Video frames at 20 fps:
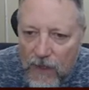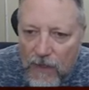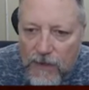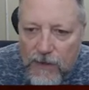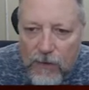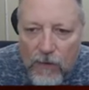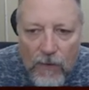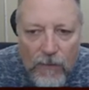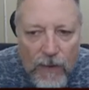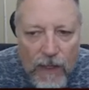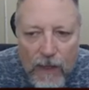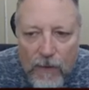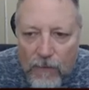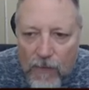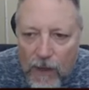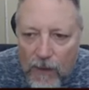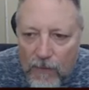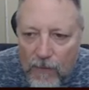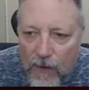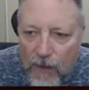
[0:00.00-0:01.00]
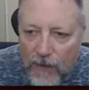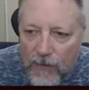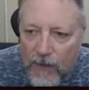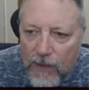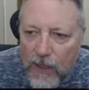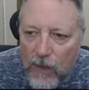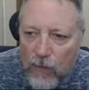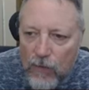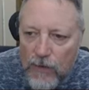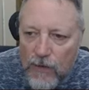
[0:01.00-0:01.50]
So I made up my mind
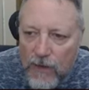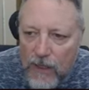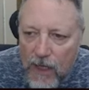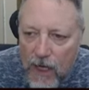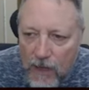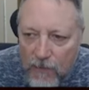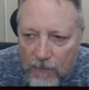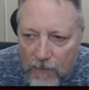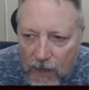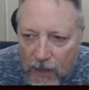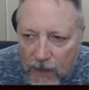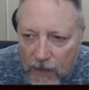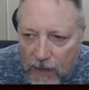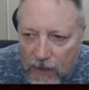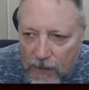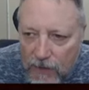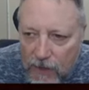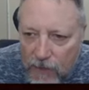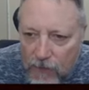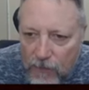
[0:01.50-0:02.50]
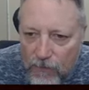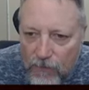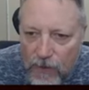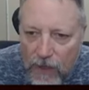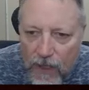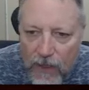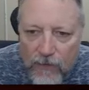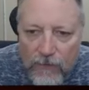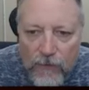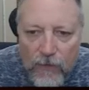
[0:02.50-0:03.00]
that I would not make another
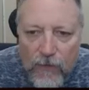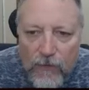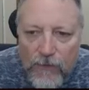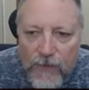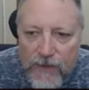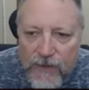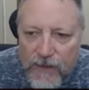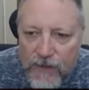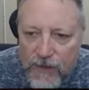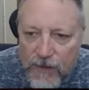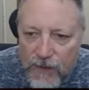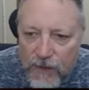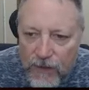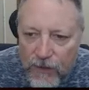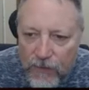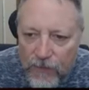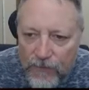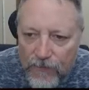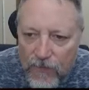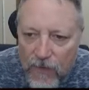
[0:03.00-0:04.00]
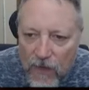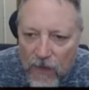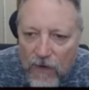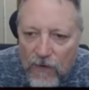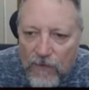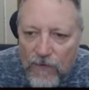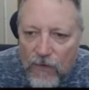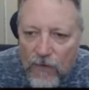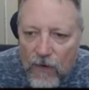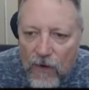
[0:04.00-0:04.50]
painful visit to you.
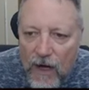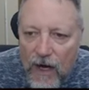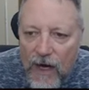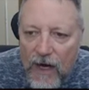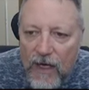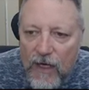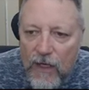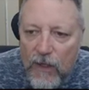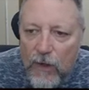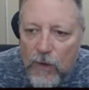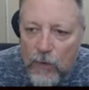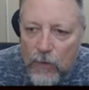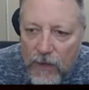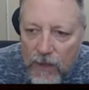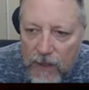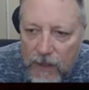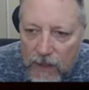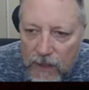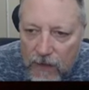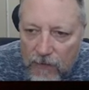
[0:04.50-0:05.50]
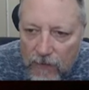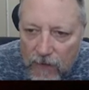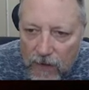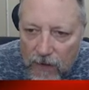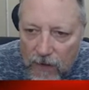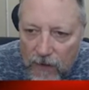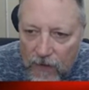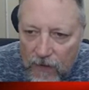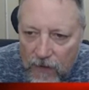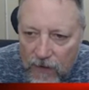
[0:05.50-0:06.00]
For
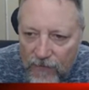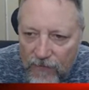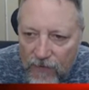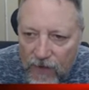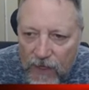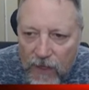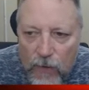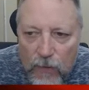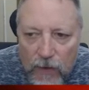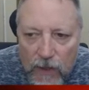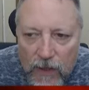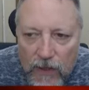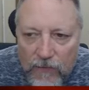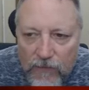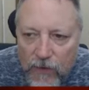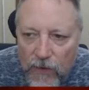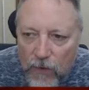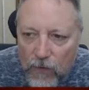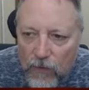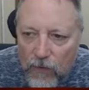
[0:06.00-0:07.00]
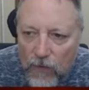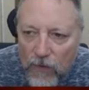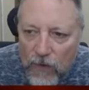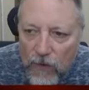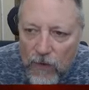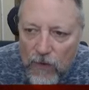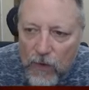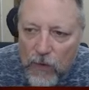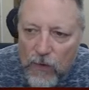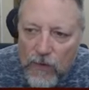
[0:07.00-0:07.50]
if I grieve you
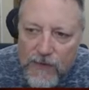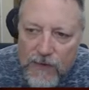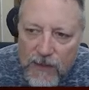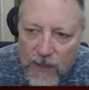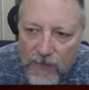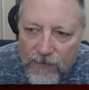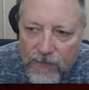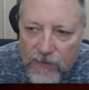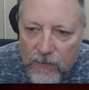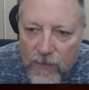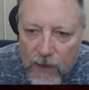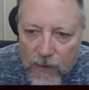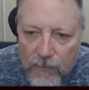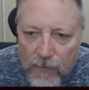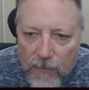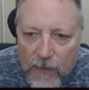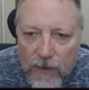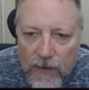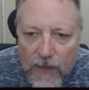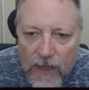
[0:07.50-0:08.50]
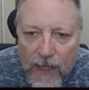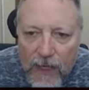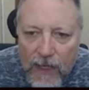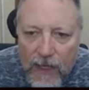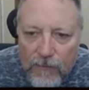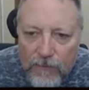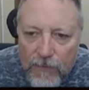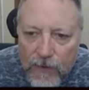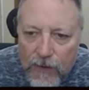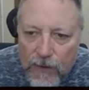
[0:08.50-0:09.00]
Who is left to make me
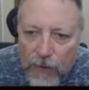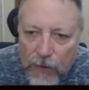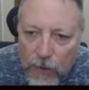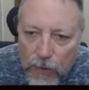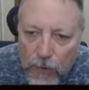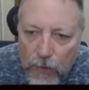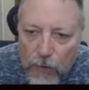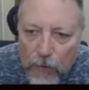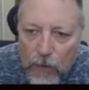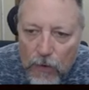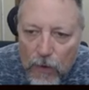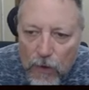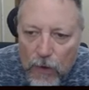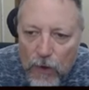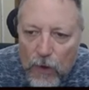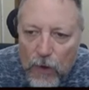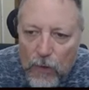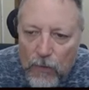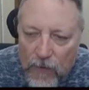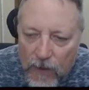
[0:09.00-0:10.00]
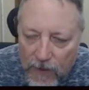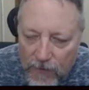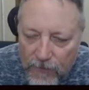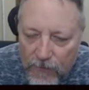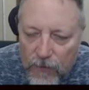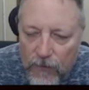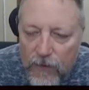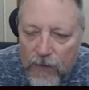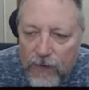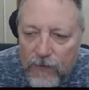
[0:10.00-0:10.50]
glad but you, whom I
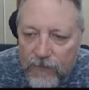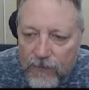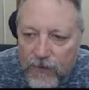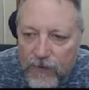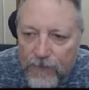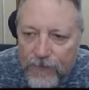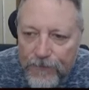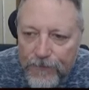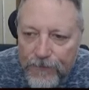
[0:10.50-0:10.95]
have grieved?